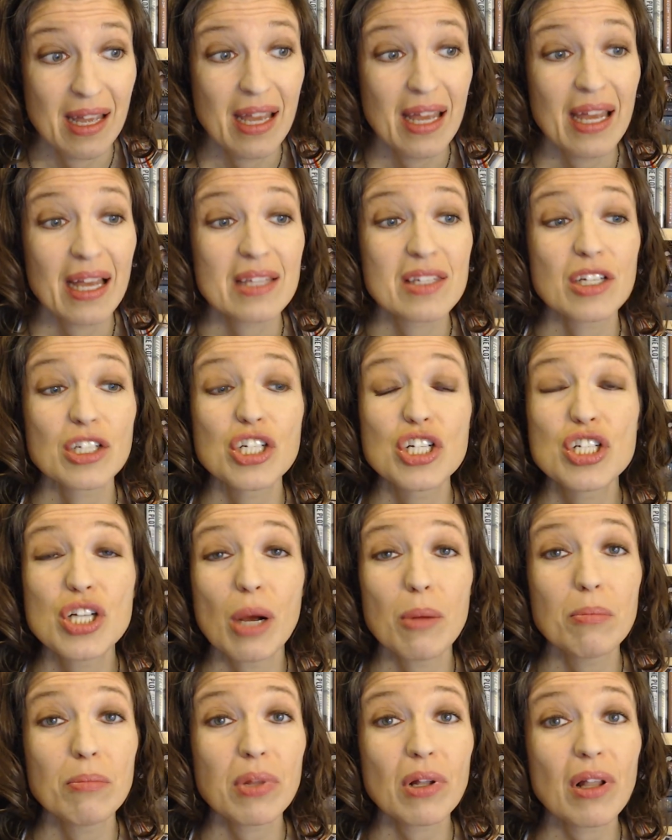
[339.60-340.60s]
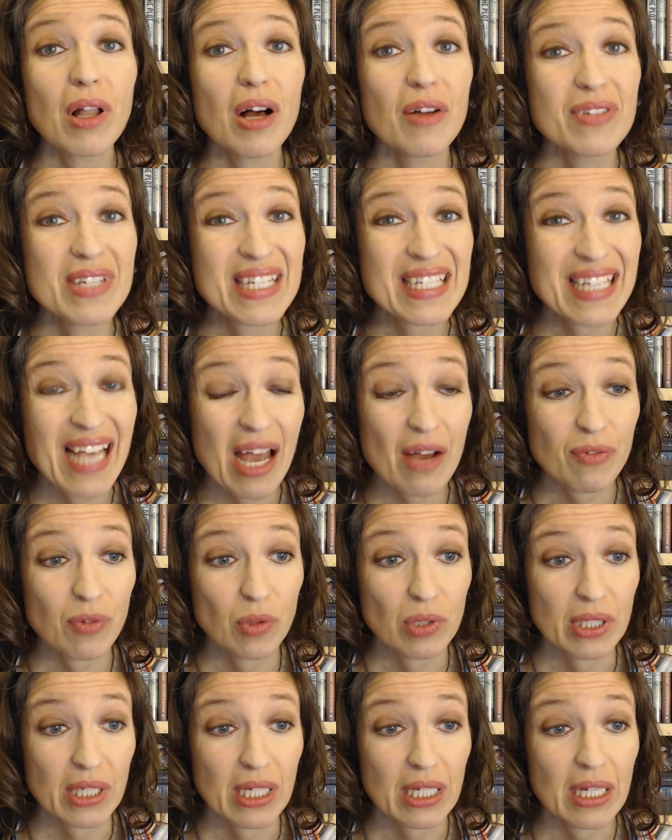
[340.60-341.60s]
It's a jumble of
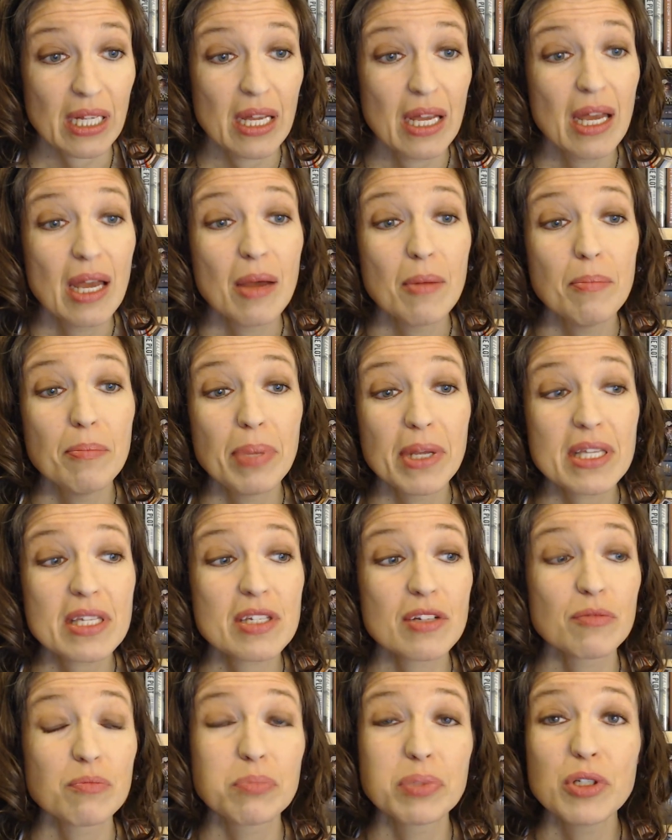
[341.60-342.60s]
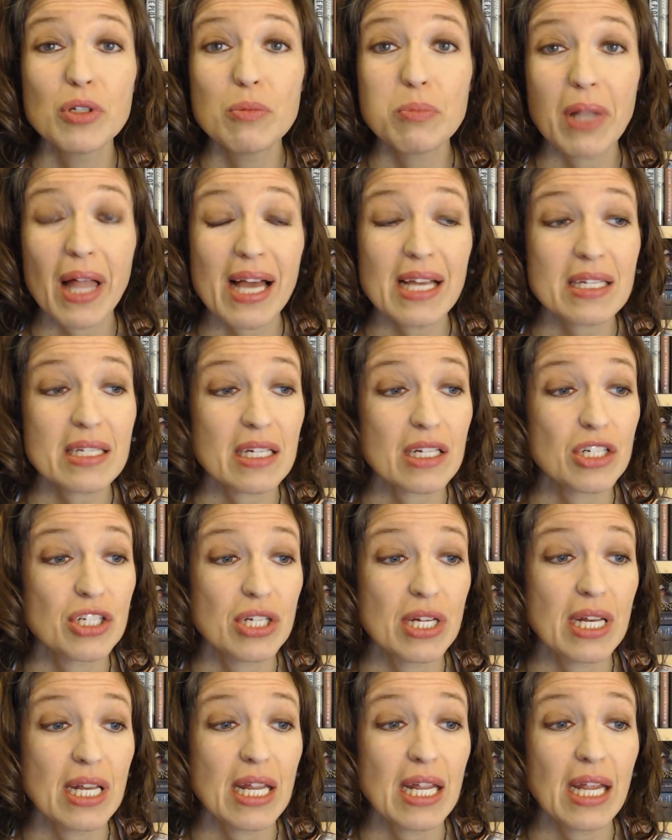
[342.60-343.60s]
scaffolding, bits of blue plastic
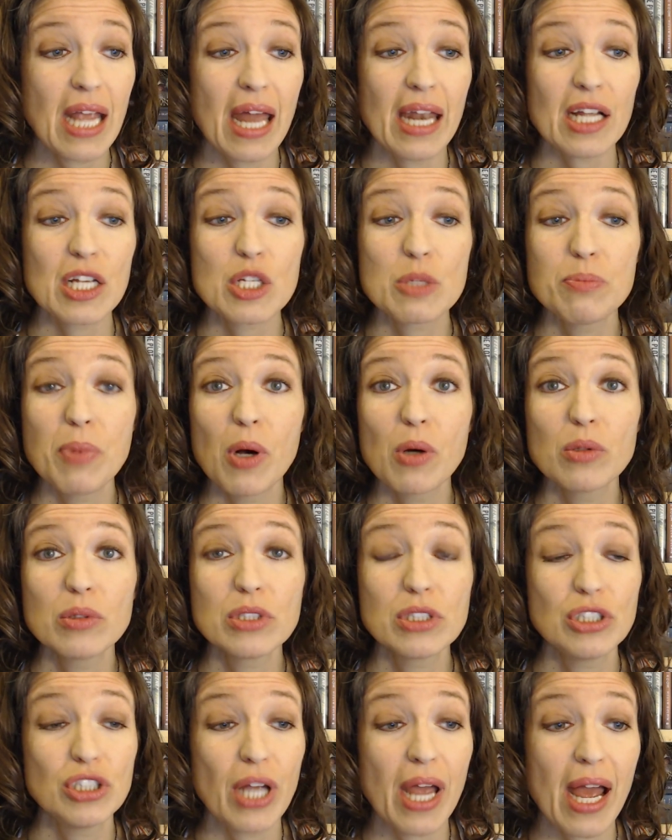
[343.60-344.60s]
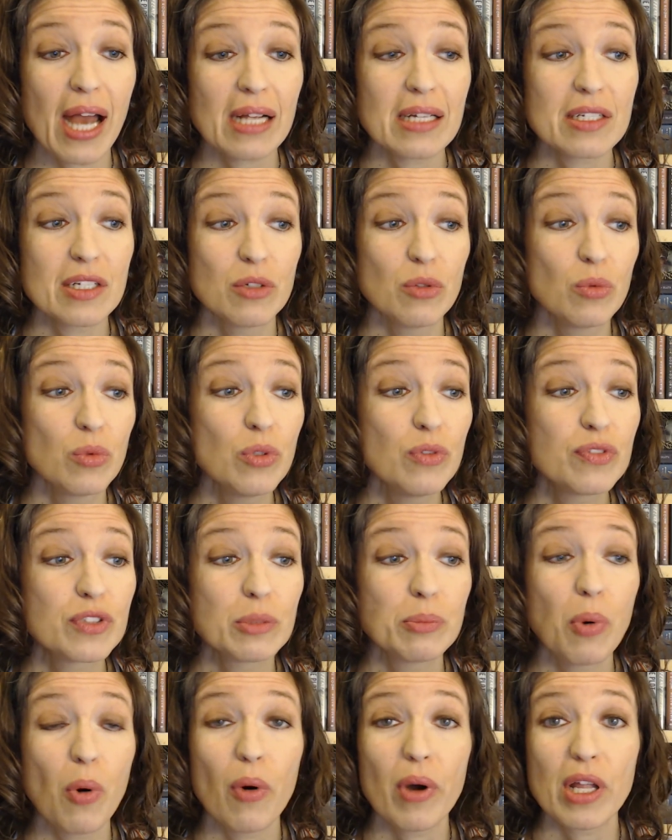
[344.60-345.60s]
sheeting, and exposed jacks and
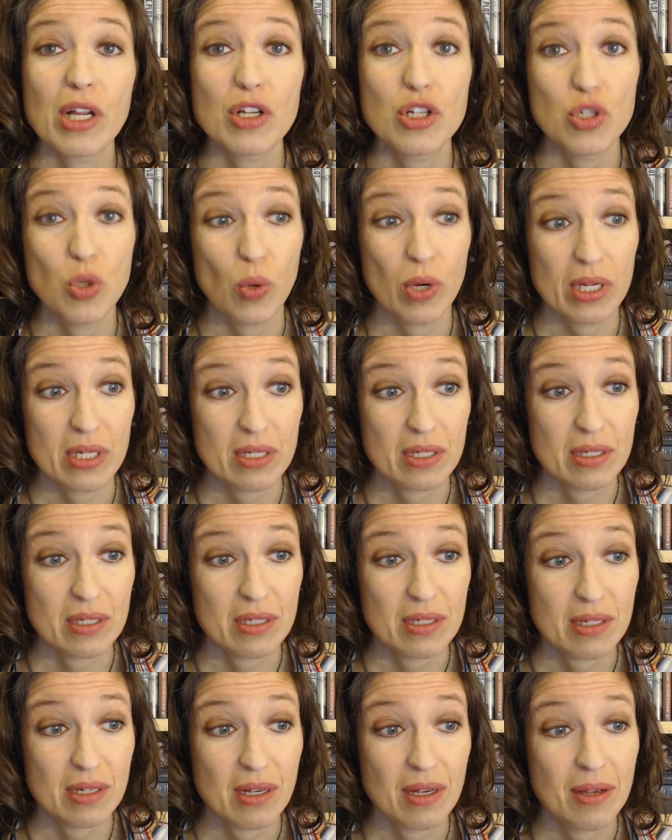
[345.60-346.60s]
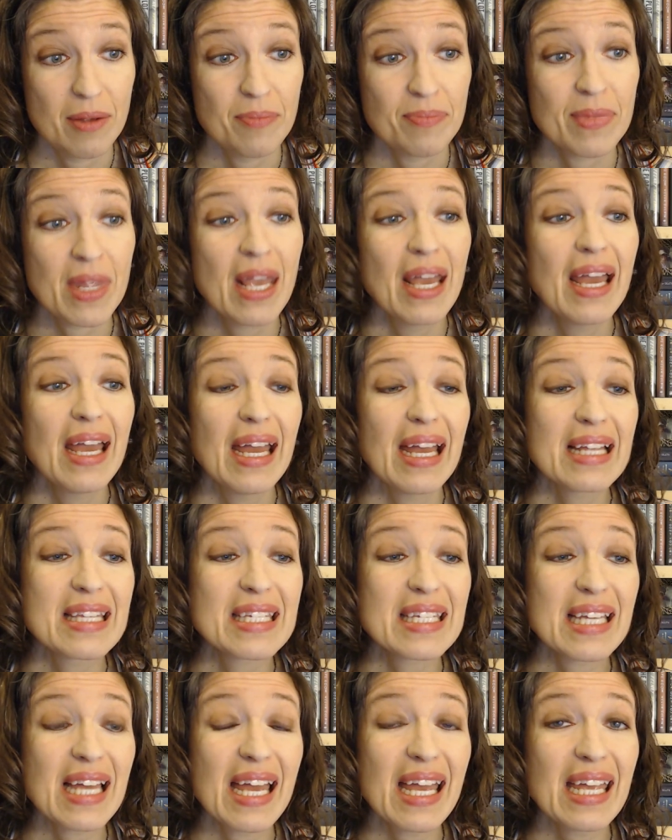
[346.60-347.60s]
roof-supporting joists.
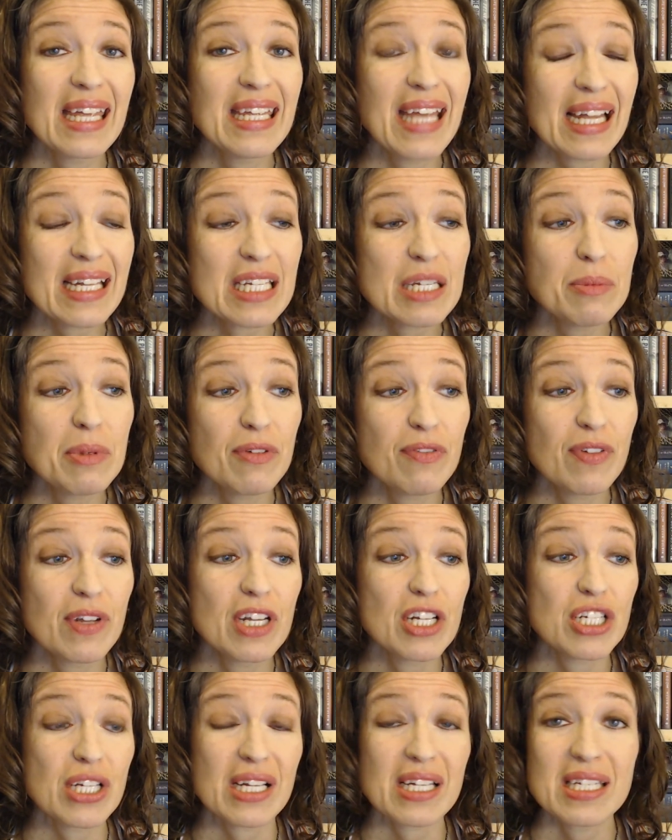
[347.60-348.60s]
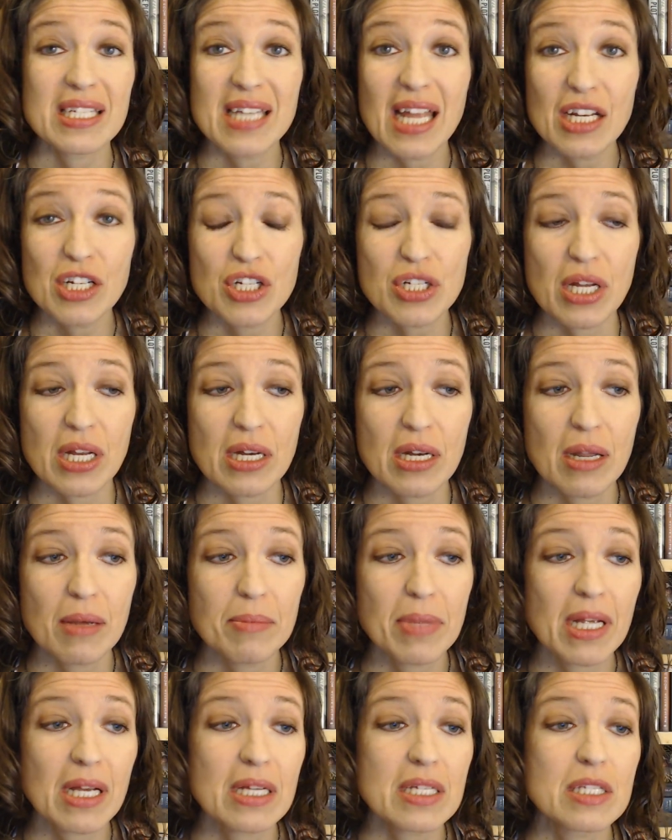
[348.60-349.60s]
It's a yet-to-be-finished extension
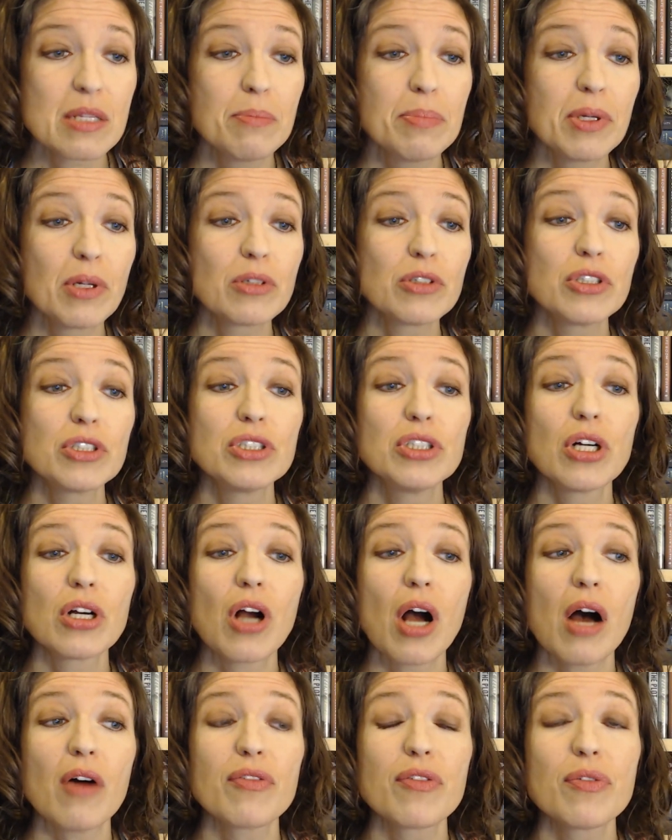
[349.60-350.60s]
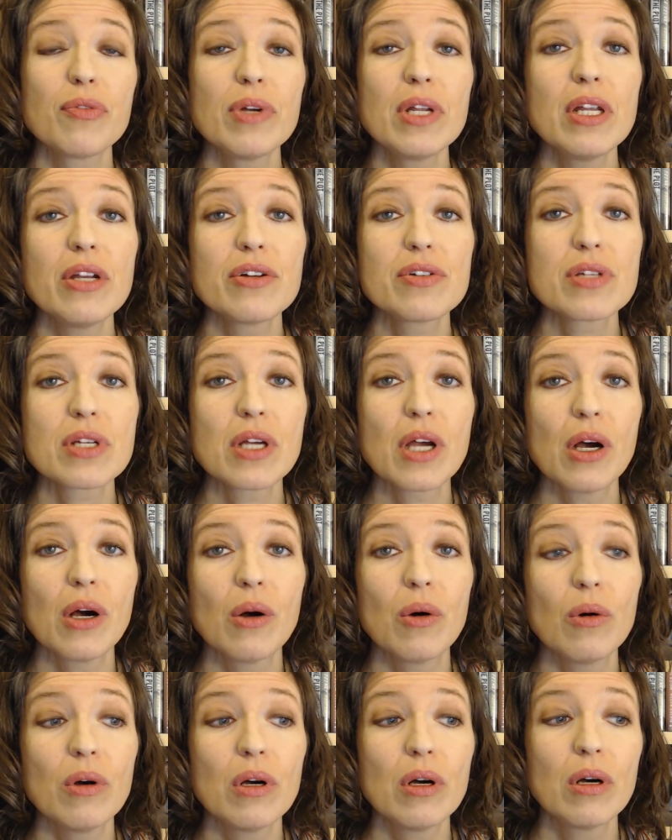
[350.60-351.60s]
because the builder took off 3 years
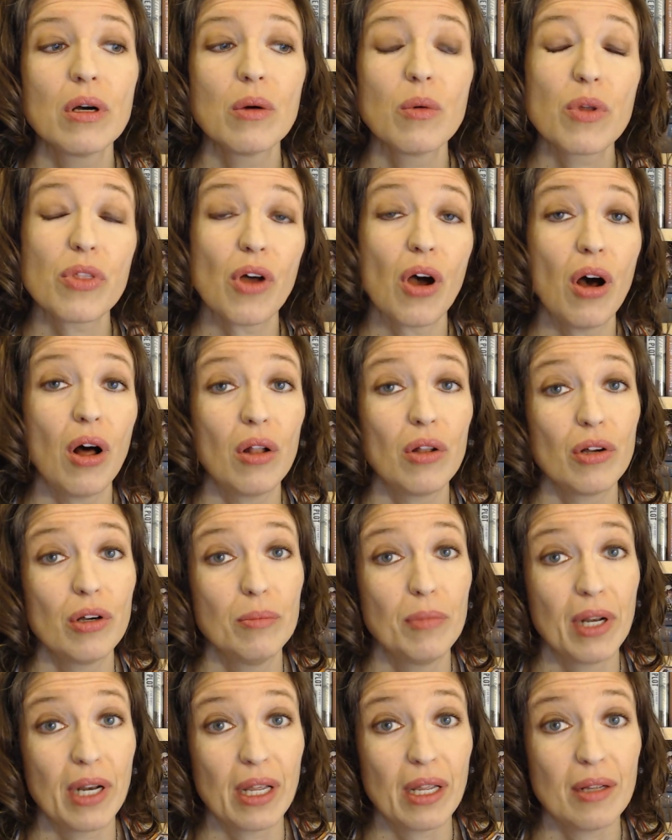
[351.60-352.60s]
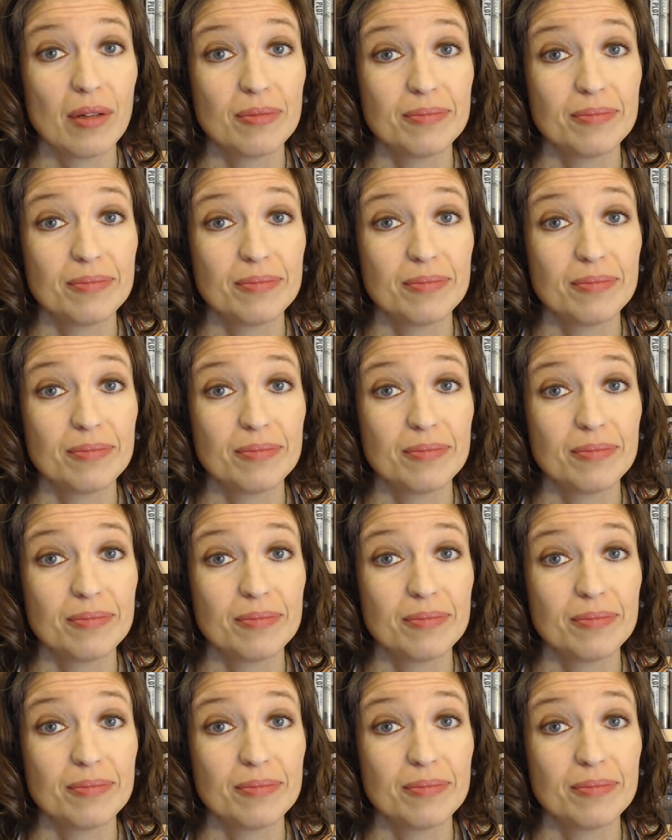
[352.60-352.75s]
ago with all her money.